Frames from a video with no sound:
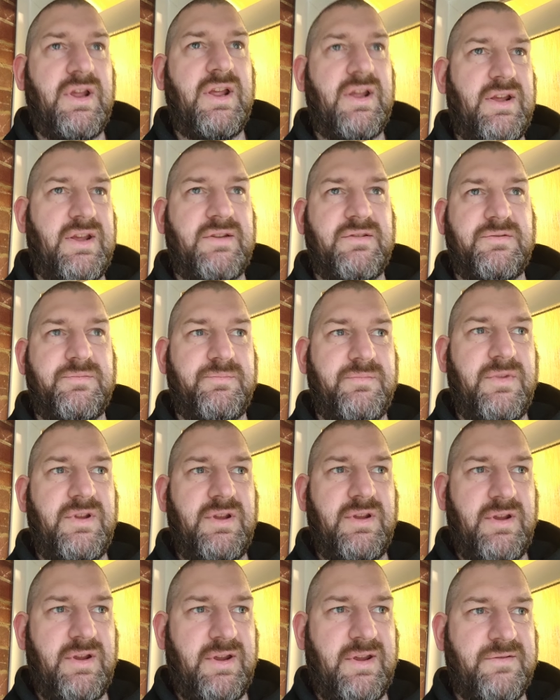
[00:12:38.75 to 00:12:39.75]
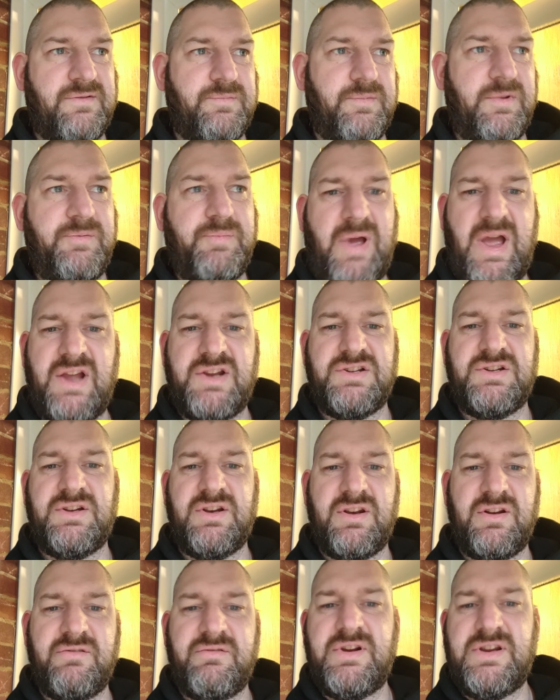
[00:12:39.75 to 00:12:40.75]
It gives me
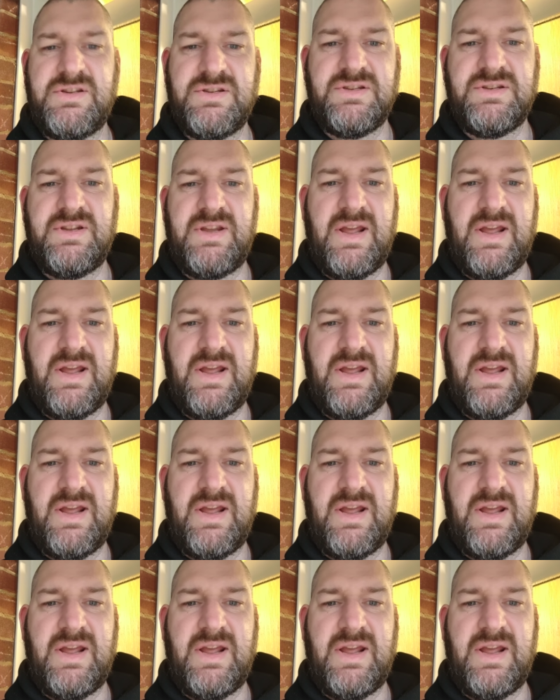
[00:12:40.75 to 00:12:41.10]
passion and a reason